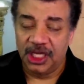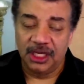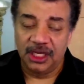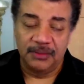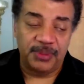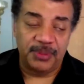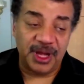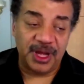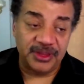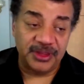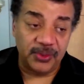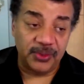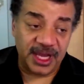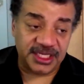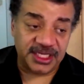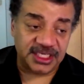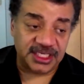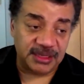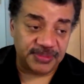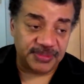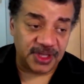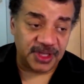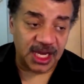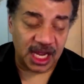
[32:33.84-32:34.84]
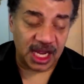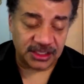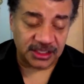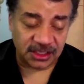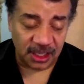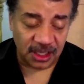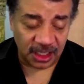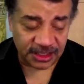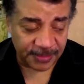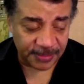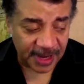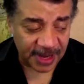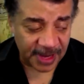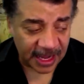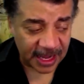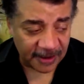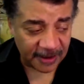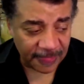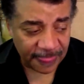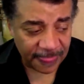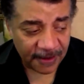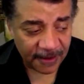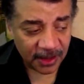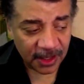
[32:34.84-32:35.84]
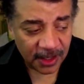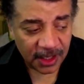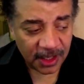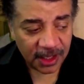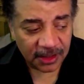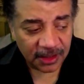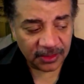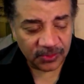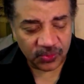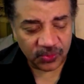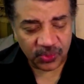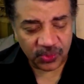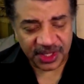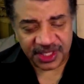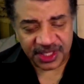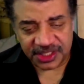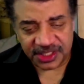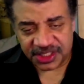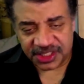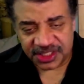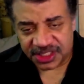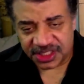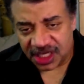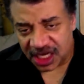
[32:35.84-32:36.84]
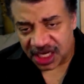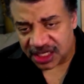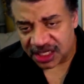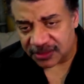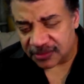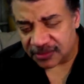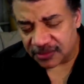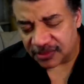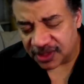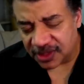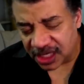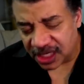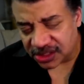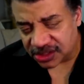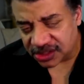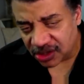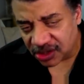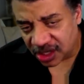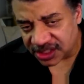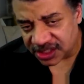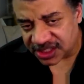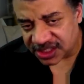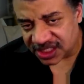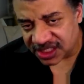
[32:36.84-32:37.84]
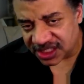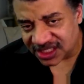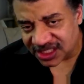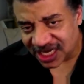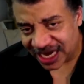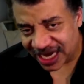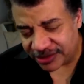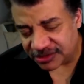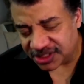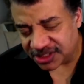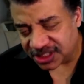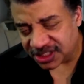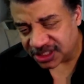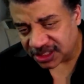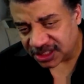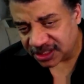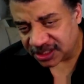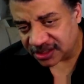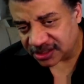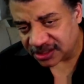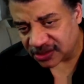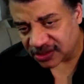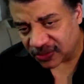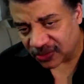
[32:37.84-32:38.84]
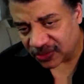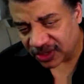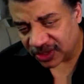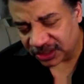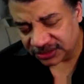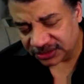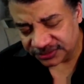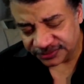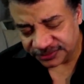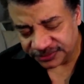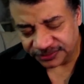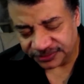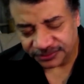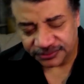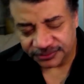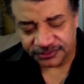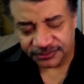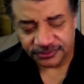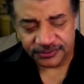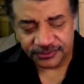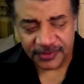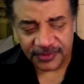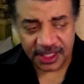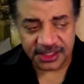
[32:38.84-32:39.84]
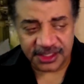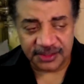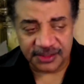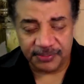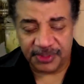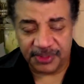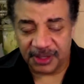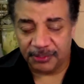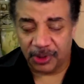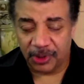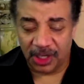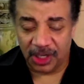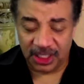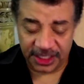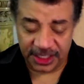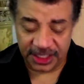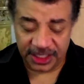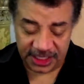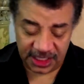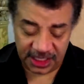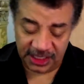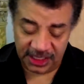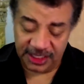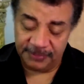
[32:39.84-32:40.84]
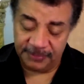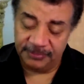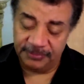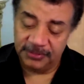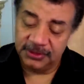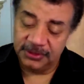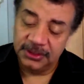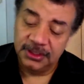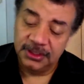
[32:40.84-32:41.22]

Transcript: By the way, something not talked about, when the sun exhausts its hydrogen in its core as a big ball of helium,